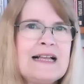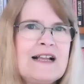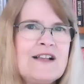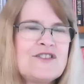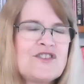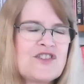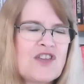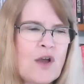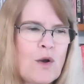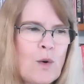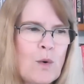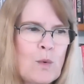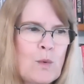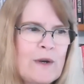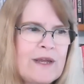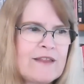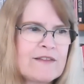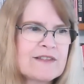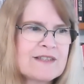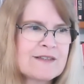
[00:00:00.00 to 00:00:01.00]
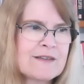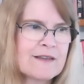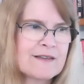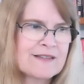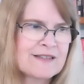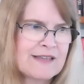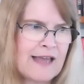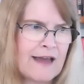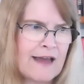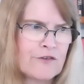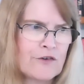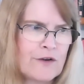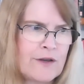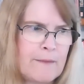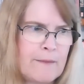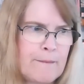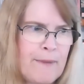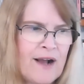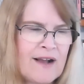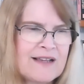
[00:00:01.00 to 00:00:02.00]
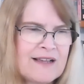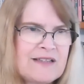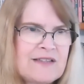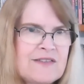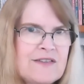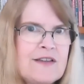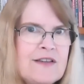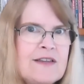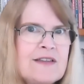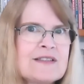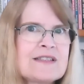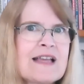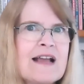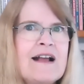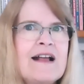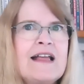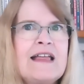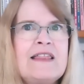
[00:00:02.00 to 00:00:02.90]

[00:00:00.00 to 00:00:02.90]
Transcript: So with Saturn in Pisces,